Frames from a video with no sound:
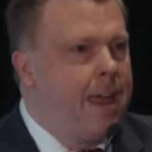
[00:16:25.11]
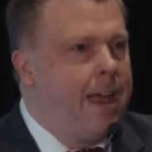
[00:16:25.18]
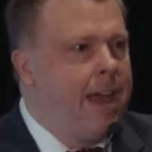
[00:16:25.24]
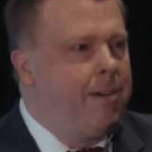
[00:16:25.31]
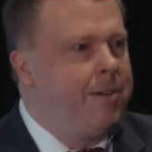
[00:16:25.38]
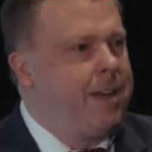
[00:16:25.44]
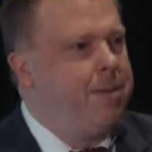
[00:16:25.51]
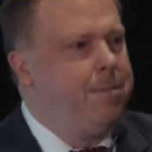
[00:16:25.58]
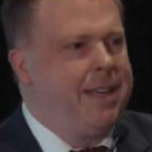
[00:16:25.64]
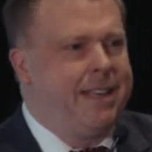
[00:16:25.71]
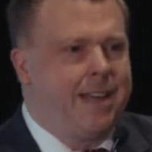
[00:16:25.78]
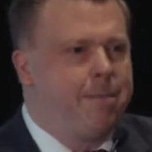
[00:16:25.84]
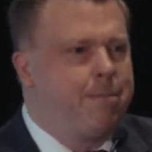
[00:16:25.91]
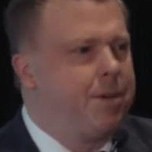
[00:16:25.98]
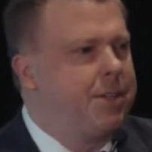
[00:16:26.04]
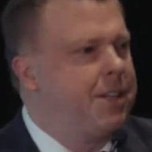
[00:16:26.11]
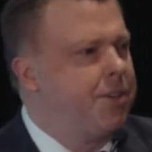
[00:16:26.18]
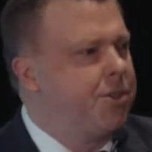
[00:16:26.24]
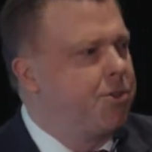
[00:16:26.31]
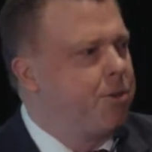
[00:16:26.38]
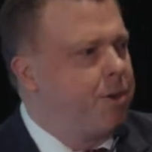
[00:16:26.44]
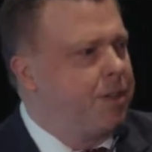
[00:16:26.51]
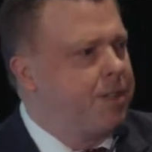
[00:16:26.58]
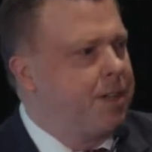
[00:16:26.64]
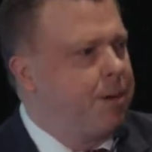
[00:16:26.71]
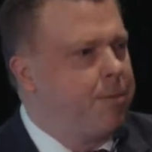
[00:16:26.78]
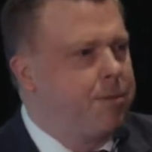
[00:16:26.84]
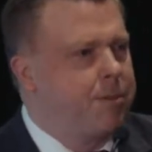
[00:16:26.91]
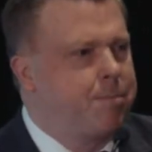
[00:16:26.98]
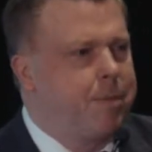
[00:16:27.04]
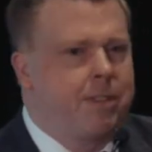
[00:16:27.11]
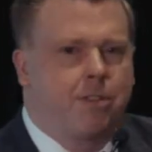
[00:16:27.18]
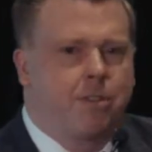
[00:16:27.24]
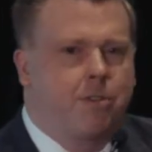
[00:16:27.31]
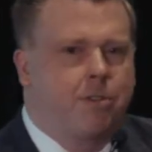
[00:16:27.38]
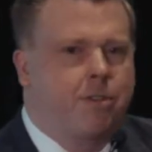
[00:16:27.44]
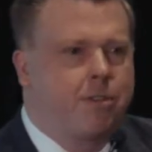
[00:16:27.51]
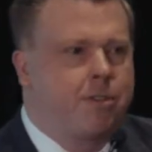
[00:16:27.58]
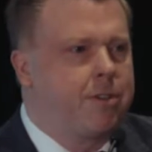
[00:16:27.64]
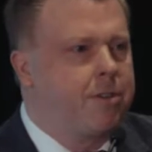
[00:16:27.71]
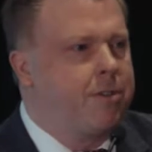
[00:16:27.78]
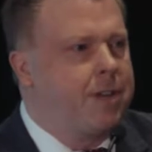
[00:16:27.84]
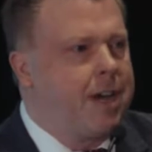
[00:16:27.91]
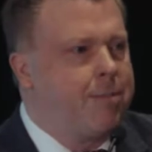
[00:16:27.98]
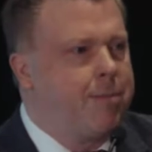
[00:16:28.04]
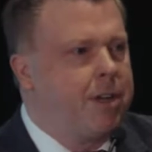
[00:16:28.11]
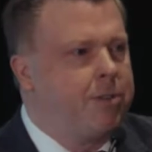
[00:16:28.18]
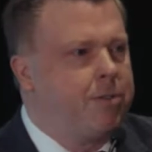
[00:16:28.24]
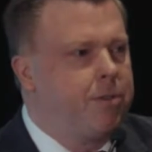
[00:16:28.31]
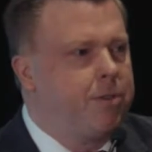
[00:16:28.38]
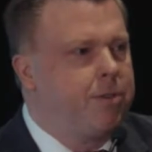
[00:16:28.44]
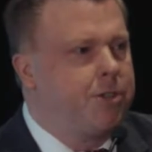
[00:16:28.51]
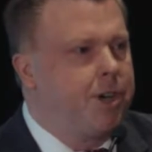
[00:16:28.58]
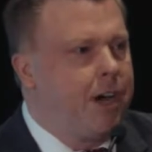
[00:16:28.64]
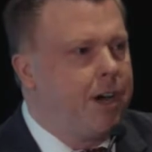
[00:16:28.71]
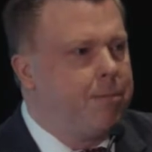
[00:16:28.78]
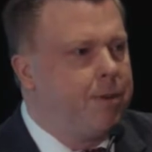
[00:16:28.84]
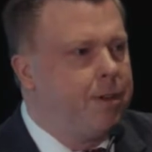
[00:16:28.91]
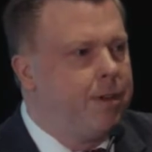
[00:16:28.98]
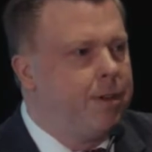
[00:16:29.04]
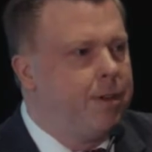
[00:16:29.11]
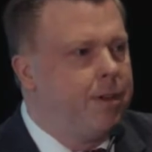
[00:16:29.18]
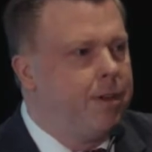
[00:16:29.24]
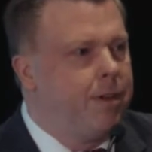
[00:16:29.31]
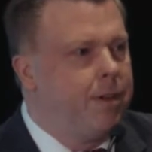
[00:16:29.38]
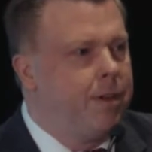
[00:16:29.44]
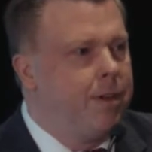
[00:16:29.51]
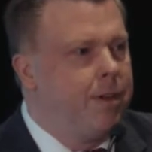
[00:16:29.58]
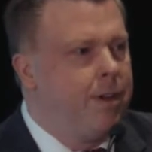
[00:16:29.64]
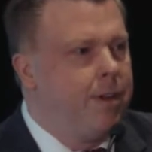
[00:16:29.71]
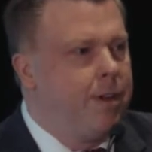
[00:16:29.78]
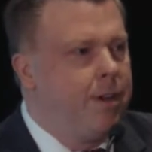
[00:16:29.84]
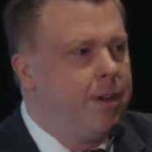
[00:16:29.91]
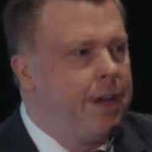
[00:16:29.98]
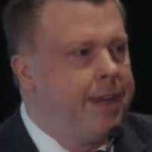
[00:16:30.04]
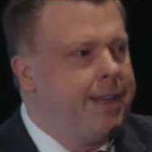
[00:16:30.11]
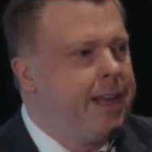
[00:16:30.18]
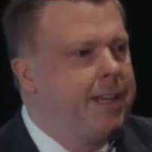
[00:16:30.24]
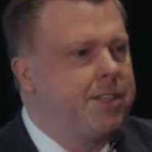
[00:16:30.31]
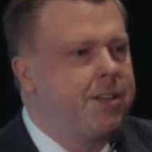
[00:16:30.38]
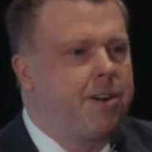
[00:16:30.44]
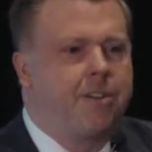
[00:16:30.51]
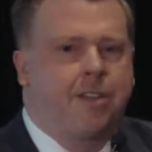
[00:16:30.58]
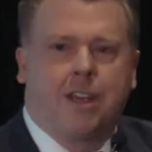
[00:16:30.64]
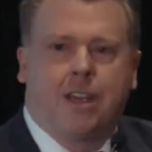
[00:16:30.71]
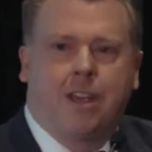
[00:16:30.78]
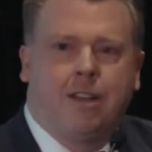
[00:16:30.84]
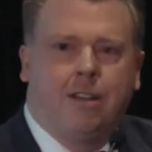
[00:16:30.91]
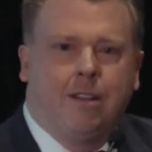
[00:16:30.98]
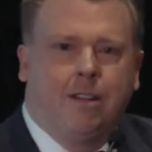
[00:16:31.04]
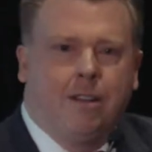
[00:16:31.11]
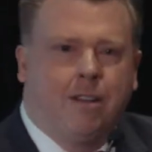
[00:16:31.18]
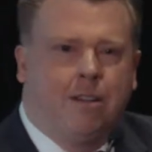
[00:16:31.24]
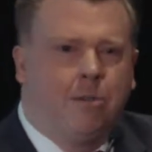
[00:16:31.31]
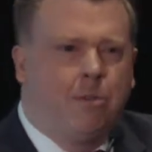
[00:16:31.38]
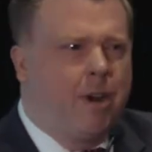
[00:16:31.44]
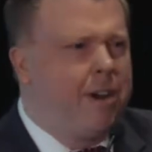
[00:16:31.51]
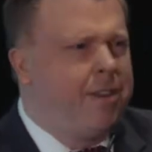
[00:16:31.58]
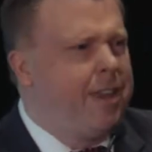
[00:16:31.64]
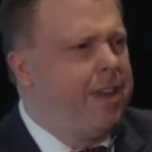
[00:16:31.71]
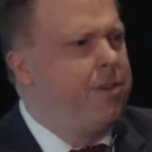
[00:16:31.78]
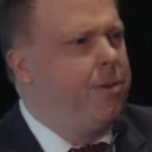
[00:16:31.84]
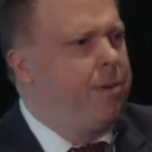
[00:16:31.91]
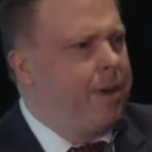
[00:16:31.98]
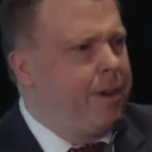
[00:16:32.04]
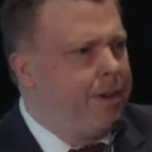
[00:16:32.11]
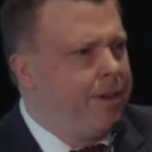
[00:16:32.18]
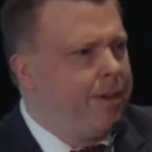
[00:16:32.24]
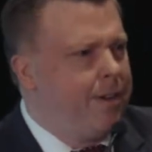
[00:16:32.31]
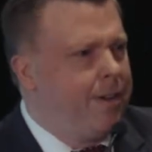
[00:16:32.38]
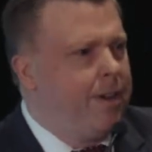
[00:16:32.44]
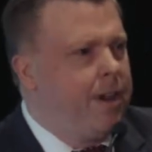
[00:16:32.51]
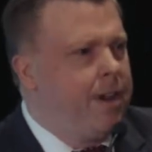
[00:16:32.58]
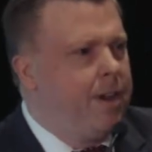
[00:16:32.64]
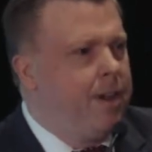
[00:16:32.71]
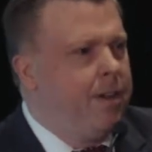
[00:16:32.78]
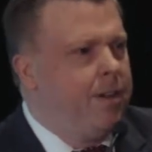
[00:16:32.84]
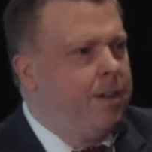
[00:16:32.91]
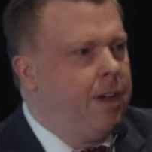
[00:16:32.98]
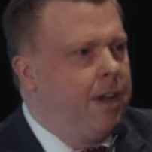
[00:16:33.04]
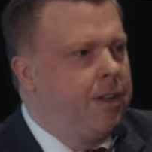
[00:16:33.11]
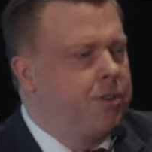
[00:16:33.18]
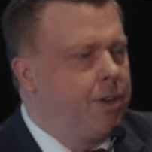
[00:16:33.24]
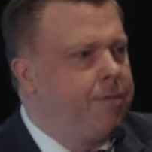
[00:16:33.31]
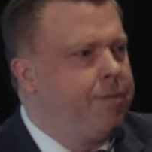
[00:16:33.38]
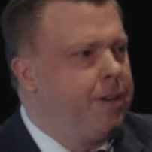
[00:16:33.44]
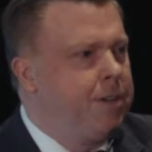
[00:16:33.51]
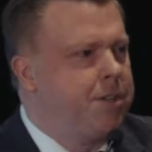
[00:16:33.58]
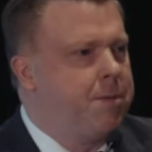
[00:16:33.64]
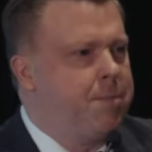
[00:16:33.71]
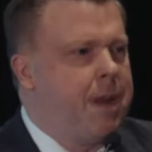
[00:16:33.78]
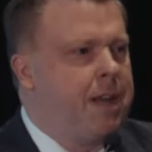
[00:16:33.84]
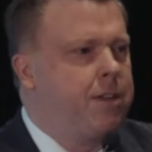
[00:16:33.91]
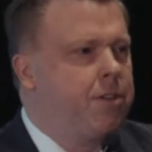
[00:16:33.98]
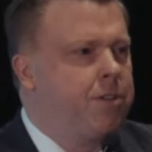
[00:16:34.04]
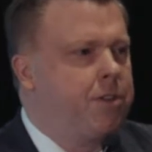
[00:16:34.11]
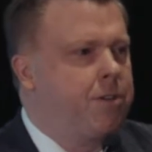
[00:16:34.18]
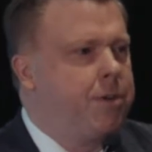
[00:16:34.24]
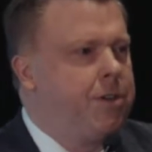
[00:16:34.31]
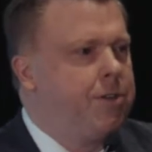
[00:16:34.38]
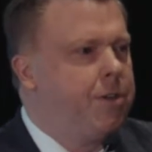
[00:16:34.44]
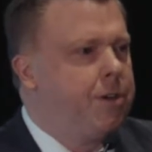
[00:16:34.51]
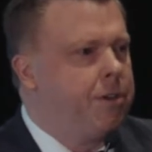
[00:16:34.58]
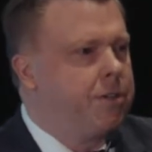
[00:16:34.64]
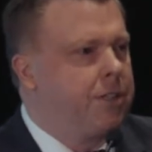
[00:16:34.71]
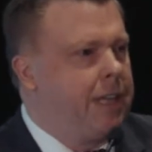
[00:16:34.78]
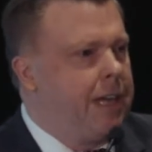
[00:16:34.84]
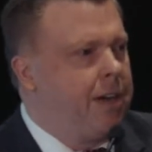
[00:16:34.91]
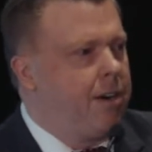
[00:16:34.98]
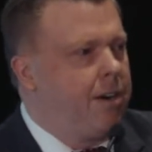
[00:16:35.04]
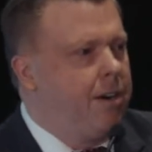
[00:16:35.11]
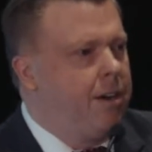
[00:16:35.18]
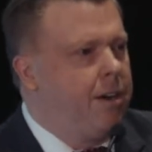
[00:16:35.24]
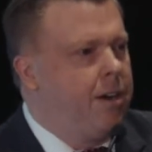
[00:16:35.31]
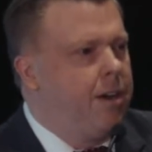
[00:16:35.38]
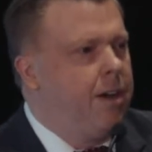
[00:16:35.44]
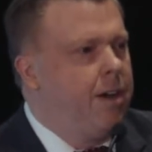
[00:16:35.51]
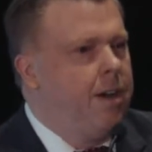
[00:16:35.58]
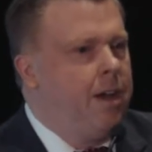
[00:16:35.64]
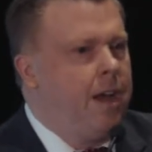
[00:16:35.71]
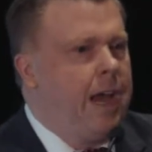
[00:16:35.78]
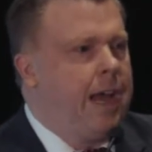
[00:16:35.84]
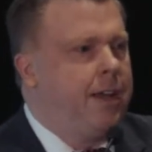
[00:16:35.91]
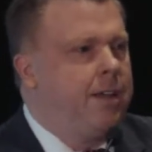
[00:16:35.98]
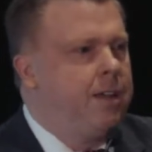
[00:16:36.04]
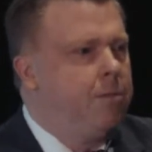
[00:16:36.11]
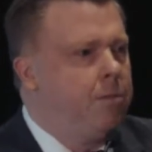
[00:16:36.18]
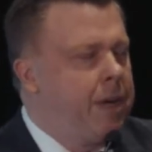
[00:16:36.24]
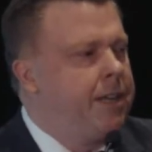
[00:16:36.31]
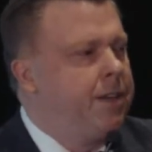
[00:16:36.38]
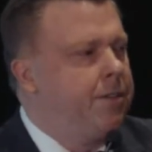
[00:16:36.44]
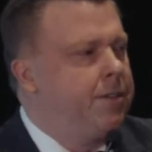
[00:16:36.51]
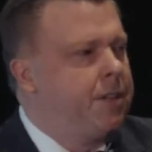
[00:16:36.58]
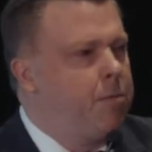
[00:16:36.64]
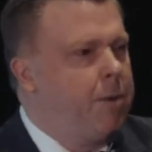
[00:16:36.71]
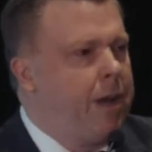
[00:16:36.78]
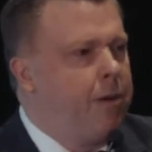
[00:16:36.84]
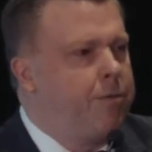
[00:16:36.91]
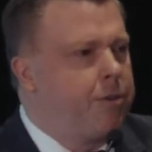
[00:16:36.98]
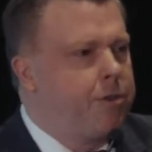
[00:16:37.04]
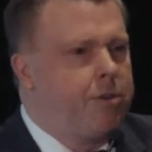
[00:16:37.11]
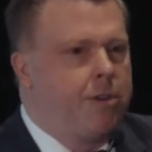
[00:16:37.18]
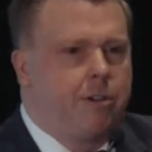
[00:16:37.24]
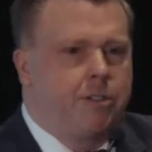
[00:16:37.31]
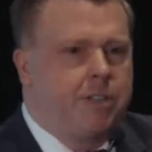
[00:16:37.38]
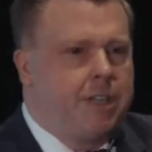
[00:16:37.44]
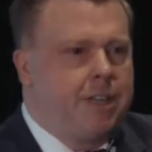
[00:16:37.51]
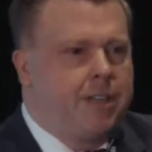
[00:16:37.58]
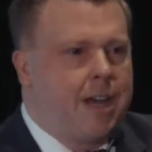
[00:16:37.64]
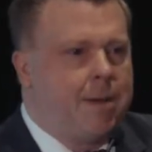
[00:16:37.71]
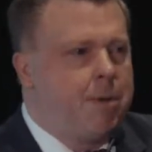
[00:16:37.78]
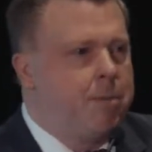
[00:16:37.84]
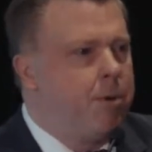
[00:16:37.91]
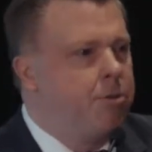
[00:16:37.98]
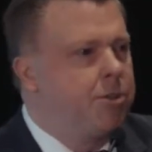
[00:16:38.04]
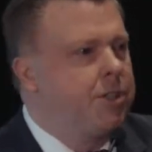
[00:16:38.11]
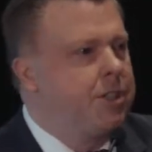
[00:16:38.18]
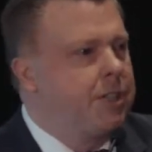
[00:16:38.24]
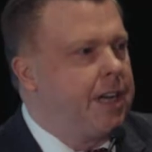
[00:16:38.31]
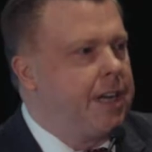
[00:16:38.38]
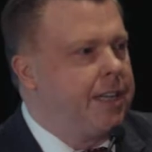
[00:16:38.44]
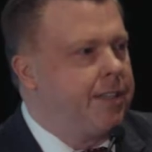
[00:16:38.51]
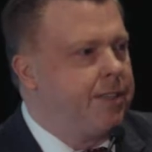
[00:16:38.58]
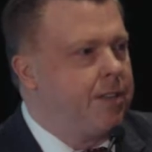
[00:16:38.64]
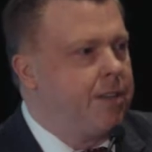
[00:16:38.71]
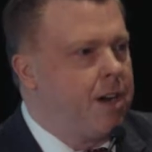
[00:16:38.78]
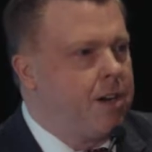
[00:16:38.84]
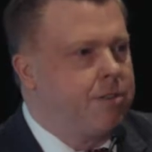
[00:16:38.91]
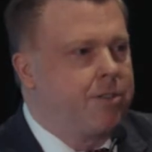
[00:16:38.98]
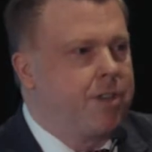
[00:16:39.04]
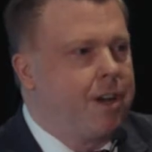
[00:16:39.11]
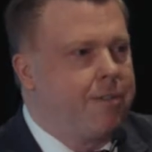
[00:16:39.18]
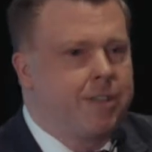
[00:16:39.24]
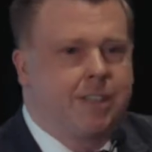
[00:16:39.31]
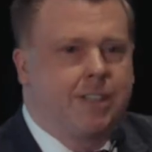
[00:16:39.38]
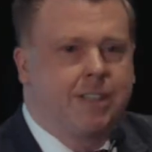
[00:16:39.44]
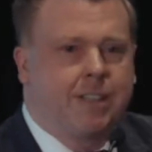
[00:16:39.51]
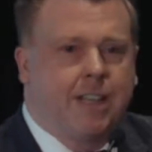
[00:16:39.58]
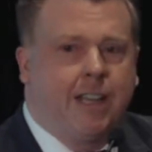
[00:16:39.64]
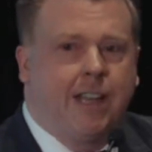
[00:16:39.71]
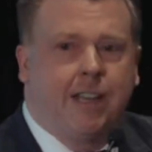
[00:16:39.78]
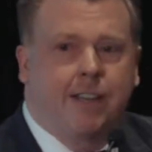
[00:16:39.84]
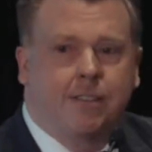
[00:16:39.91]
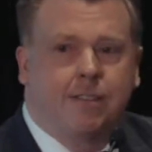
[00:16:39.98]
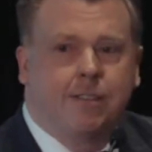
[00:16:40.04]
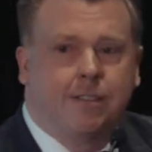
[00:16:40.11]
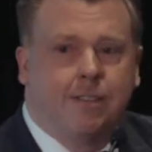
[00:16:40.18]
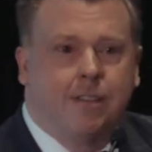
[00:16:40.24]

how can you be 10% short of someone who spends 2/3 of their time not doing their job? And then I started thinking, what are they doing? And so I finished the medical degree 2 years later, and what I did is I went out for 2 years and did time and motion studies in doctors' offices and clinics.